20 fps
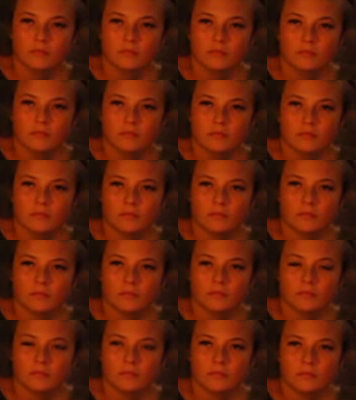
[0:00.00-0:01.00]

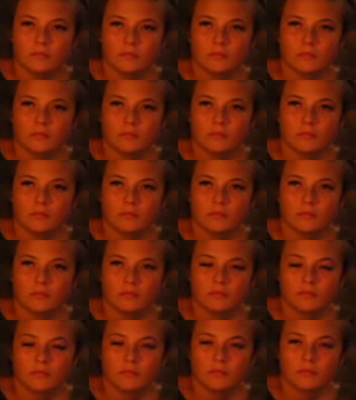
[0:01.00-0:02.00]

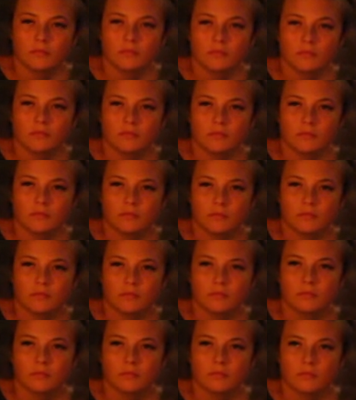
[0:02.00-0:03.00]

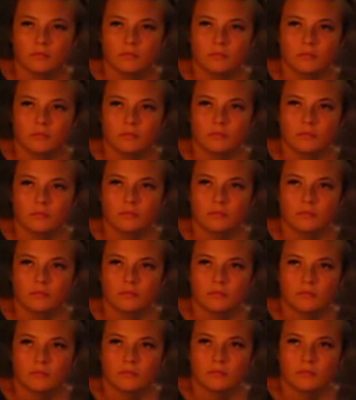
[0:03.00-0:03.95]
The person shown says nothing.